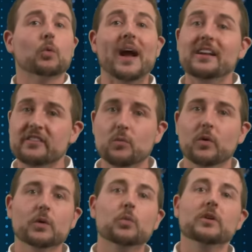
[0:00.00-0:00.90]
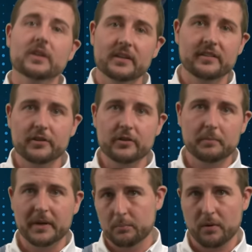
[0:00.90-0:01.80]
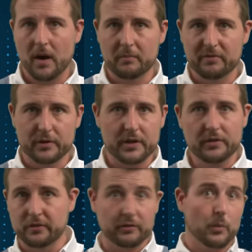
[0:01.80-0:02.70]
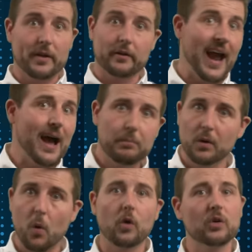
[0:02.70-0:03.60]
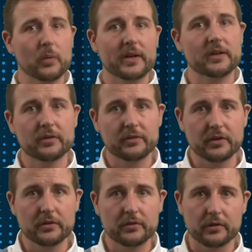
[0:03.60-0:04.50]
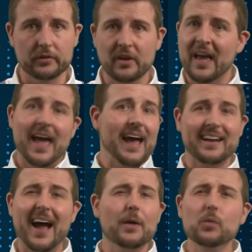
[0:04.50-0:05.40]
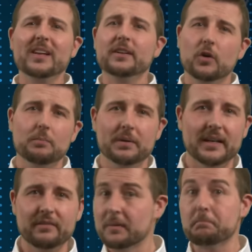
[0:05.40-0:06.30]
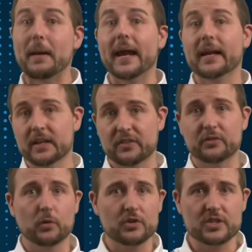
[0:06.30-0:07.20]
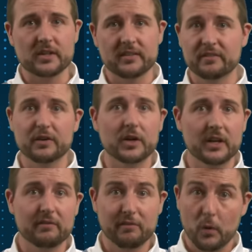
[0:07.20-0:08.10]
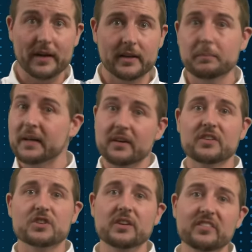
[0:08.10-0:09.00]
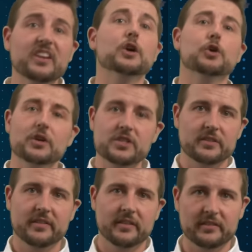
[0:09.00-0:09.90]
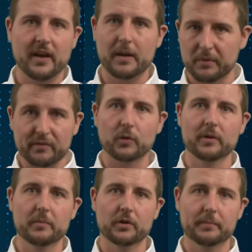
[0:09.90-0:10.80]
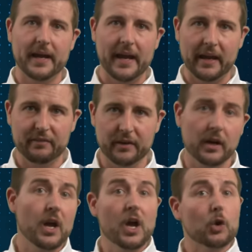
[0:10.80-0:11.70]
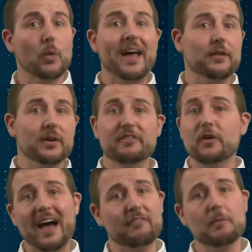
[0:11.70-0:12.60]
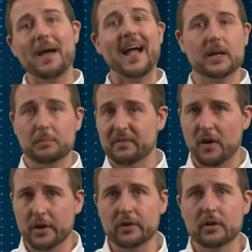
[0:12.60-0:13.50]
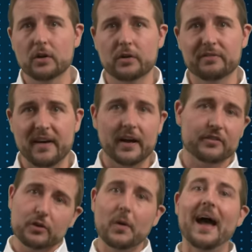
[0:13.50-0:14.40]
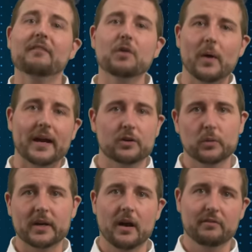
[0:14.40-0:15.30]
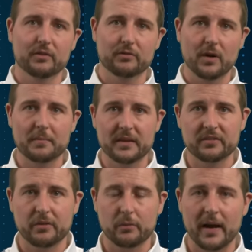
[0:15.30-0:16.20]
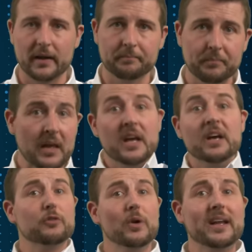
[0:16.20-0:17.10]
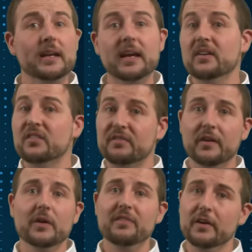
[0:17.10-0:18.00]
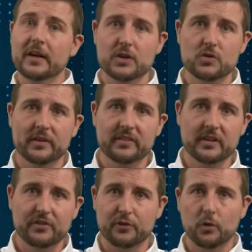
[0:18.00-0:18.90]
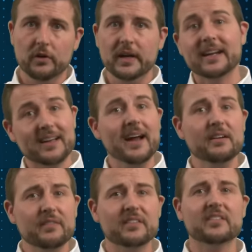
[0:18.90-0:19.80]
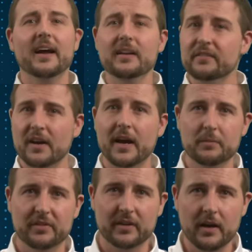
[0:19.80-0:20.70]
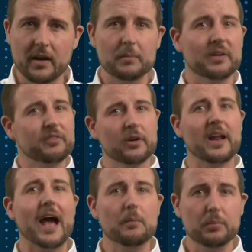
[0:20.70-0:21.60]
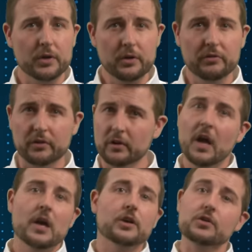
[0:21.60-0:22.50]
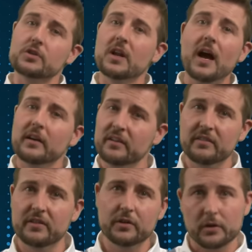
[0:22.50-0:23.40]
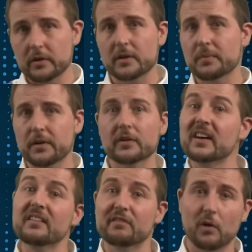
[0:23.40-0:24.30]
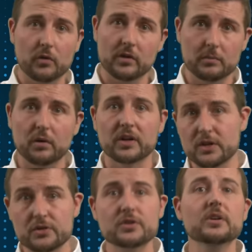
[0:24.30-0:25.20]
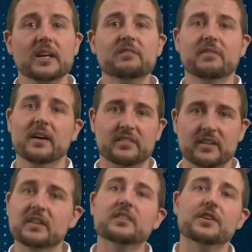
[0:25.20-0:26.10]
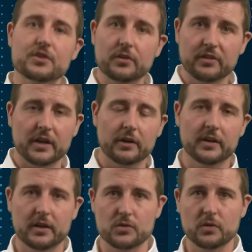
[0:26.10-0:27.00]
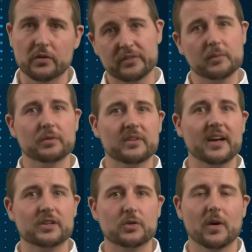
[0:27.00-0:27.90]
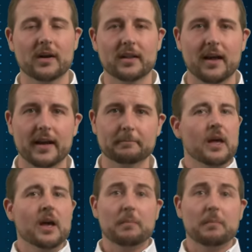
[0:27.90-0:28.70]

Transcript: Ransomware will continue to be a problem for users, whether Apple or Windows users. And I really don't believe in paying extortions if you can avoid it, because it just encourages this type of criminal behavior. Rather, if you have a backup of all your local files, you have a way to recover from this threat. So in any case, very, very interesting story and kind of a sign of times to come. If you're an Apple user, you should not consider your computer invulnerable, and you should invest in additional security controls to protect you online.